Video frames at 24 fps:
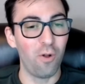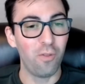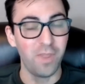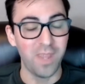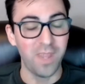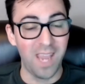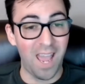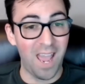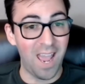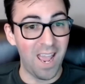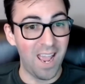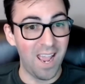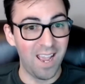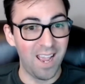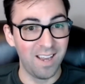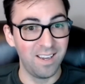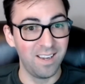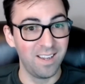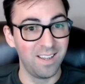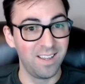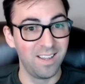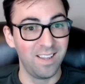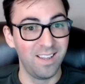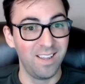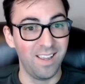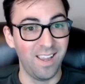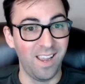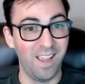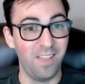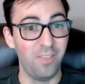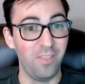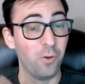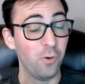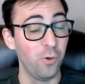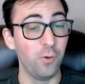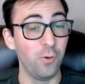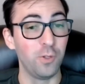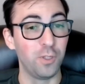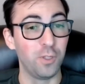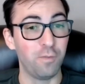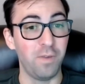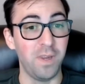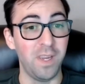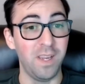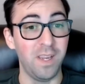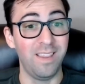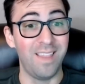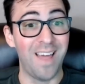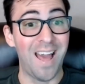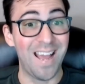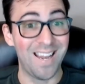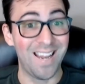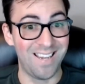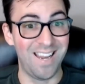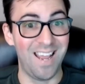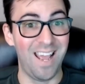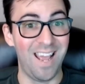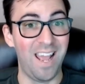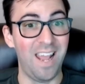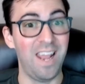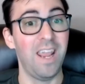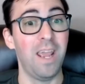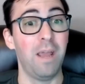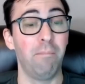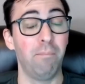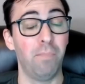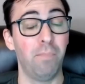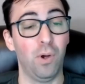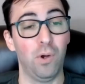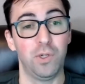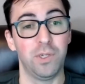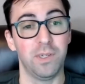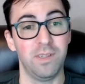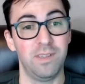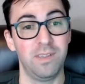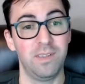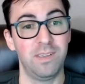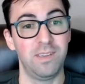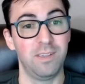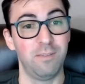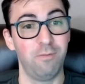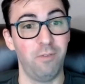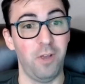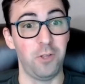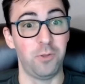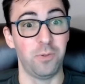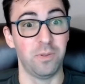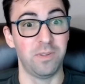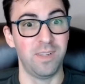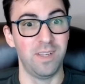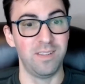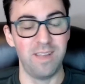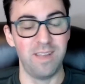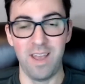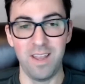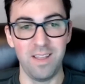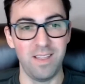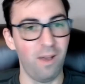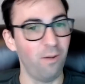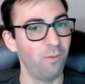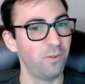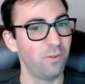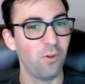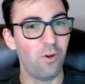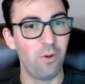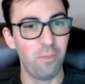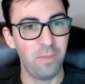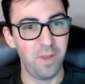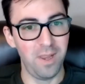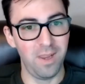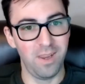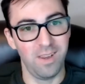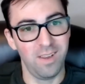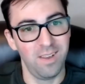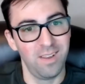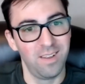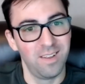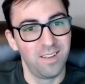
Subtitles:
the ad in their newsfeed that day and purchased, Facebook says, hey, that was all me.